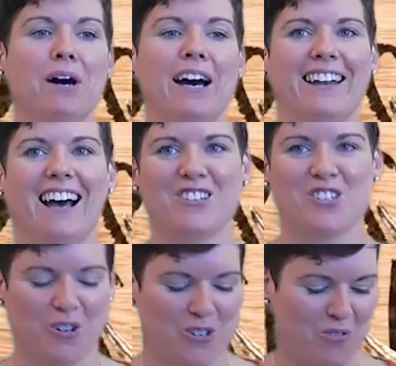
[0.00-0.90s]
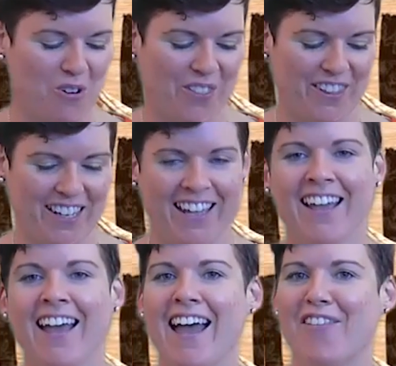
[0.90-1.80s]
but I'll show you on the
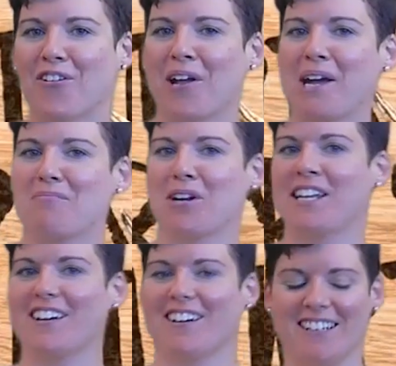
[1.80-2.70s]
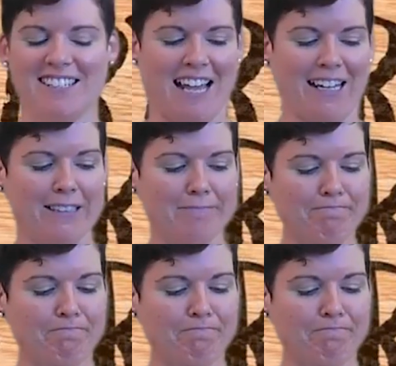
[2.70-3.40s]
other camera here in a second.